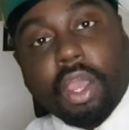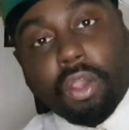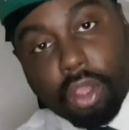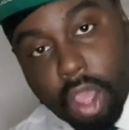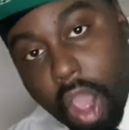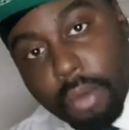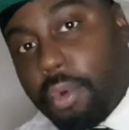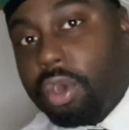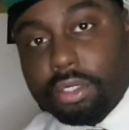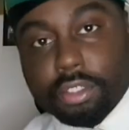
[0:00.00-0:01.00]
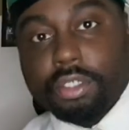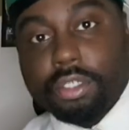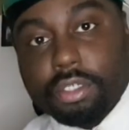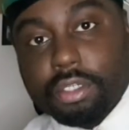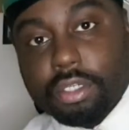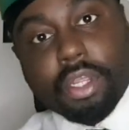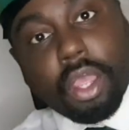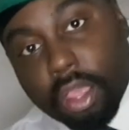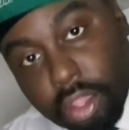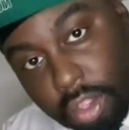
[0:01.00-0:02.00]
Come on.
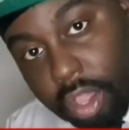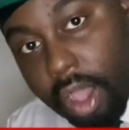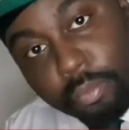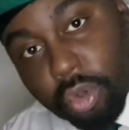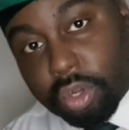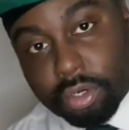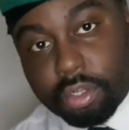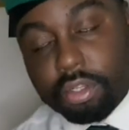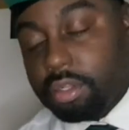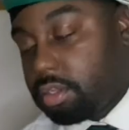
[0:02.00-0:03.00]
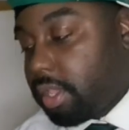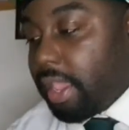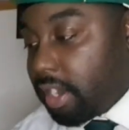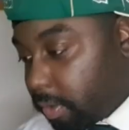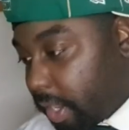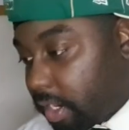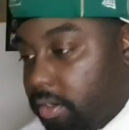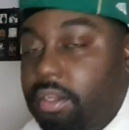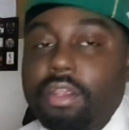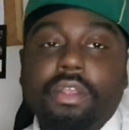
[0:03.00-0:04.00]
Come on. Anyway,
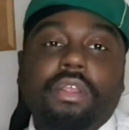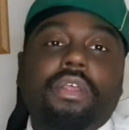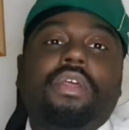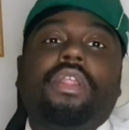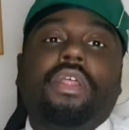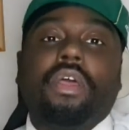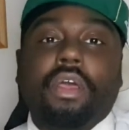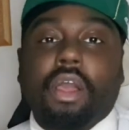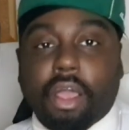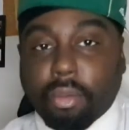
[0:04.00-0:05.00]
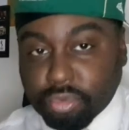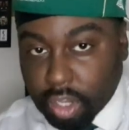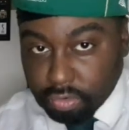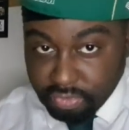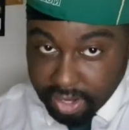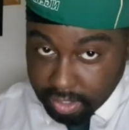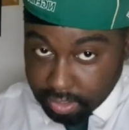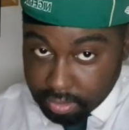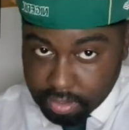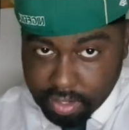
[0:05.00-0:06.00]
I'm done ranting.
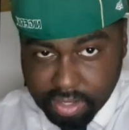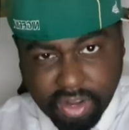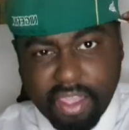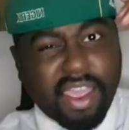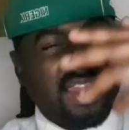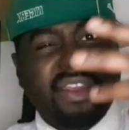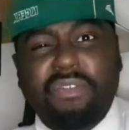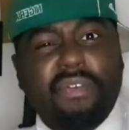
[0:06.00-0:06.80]
It's not even